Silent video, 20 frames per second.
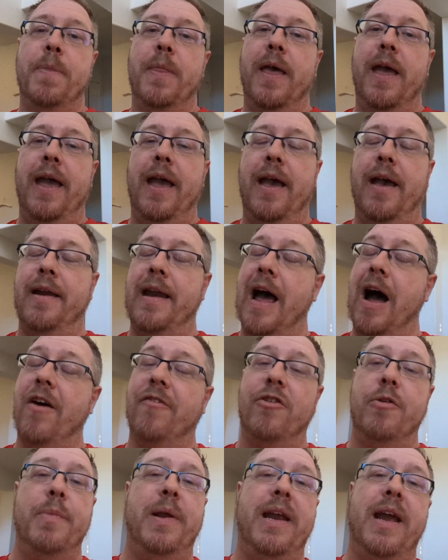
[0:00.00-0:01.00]
And
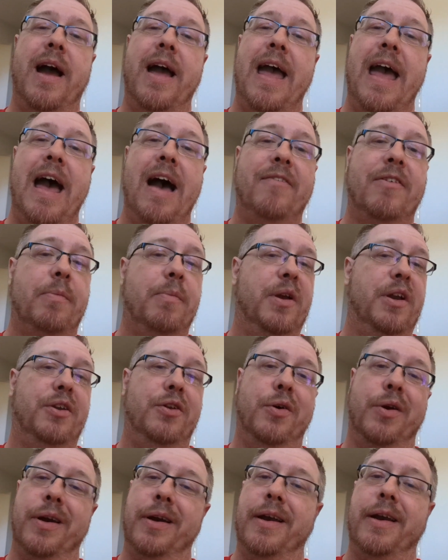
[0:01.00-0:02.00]
however many I have, I'm going to do
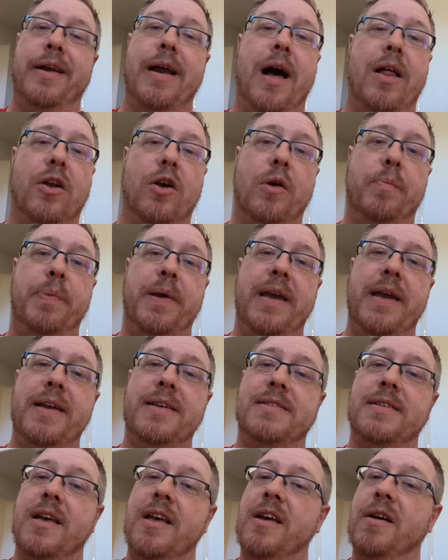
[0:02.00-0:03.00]
it at $1 a
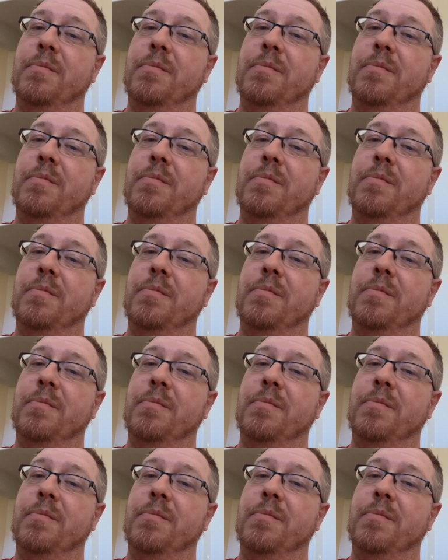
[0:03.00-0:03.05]
piece